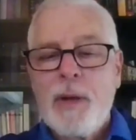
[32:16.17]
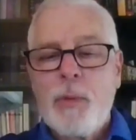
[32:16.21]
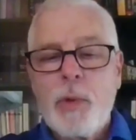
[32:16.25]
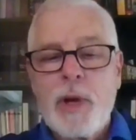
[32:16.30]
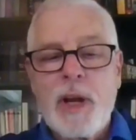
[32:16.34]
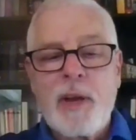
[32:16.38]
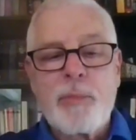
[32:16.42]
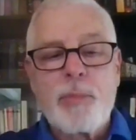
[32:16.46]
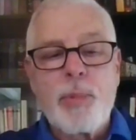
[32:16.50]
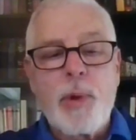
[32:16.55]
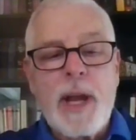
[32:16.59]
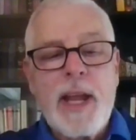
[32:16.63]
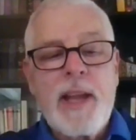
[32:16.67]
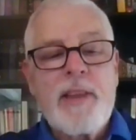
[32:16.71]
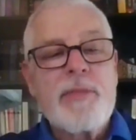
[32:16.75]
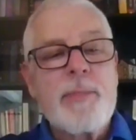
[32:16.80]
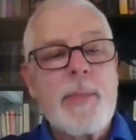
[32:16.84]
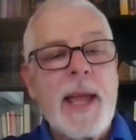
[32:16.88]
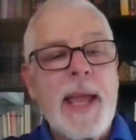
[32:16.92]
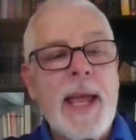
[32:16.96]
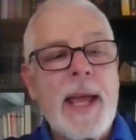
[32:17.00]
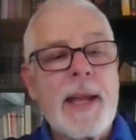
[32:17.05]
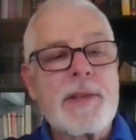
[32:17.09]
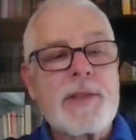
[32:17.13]
When a brave
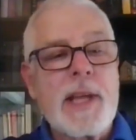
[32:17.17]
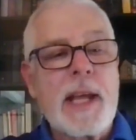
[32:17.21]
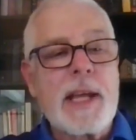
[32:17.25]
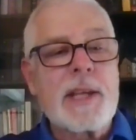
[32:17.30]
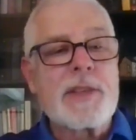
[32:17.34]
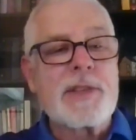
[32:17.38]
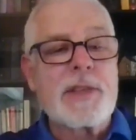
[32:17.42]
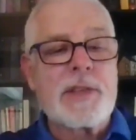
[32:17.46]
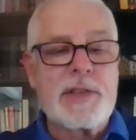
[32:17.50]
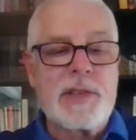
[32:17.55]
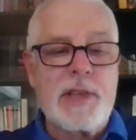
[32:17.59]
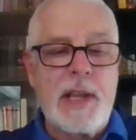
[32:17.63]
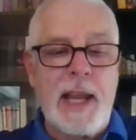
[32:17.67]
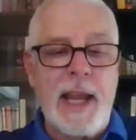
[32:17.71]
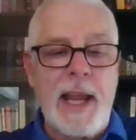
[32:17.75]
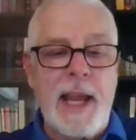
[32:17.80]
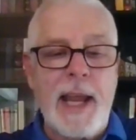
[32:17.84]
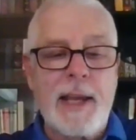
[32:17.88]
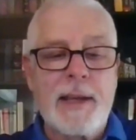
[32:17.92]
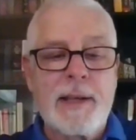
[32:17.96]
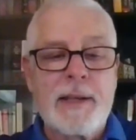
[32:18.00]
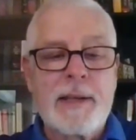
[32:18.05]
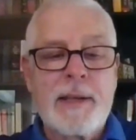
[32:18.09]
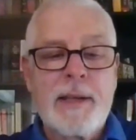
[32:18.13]
man takes a
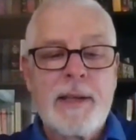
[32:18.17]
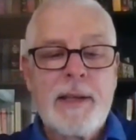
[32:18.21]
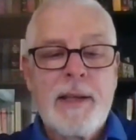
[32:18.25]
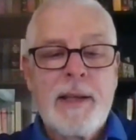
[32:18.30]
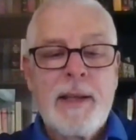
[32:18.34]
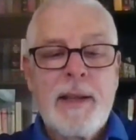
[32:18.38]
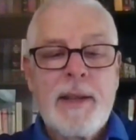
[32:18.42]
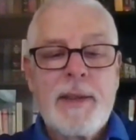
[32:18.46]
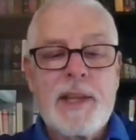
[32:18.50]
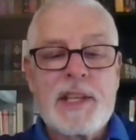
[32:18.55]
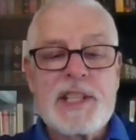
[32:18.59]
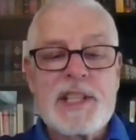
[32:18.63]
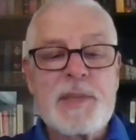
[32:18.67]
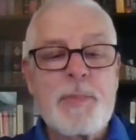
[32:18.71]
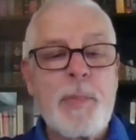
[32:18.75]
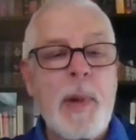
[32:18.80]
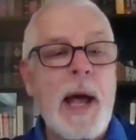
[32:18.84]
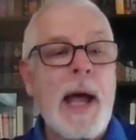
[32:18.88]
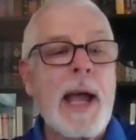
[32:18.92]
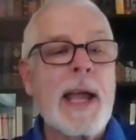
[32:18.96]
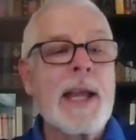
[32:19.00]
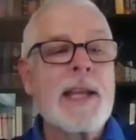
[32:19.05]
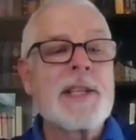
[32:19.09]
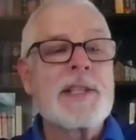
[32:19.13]
stand, the
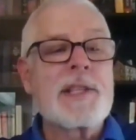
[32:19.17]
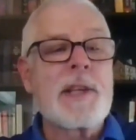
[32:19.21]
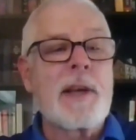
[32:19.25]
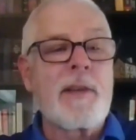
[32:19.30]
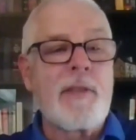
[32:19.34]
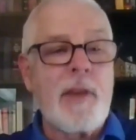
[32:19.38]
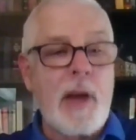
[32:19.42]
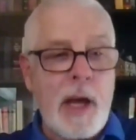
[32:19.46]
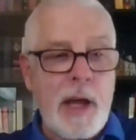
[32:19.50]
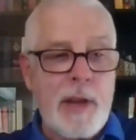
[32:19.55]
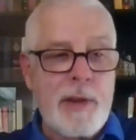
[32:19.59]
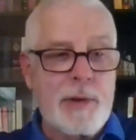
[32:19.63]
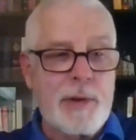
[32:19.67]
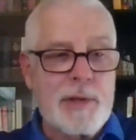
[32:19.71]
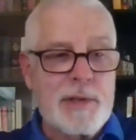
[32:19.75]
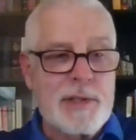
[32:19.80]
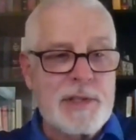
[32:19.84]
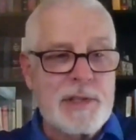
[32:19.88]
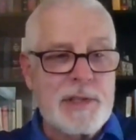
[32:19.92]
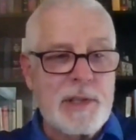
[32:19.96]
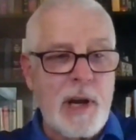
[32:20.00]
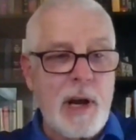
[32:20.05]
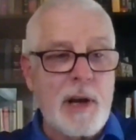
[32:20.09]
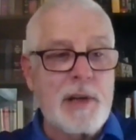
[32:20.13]
spines of
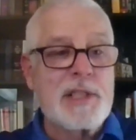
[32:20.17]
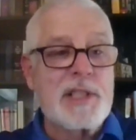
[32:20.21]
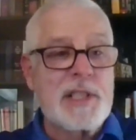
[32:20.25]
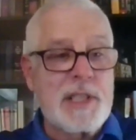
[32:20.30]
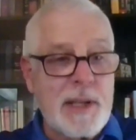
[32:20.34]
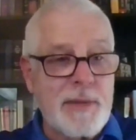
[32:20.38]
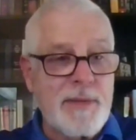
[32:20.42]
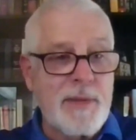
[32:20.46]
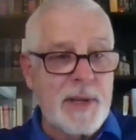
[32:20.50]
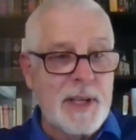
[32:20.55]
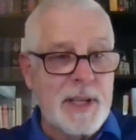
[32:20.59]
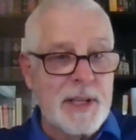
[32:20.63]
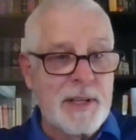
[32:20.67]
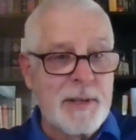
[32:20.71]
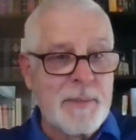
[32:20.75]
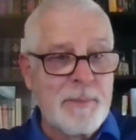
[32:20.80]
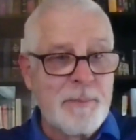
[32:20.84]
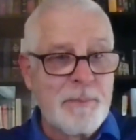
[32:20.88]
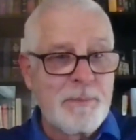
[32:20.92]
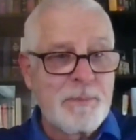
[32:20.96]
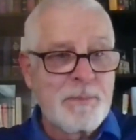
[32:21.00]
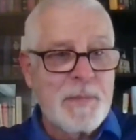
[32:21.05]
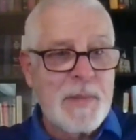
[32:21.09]
others are stiffened.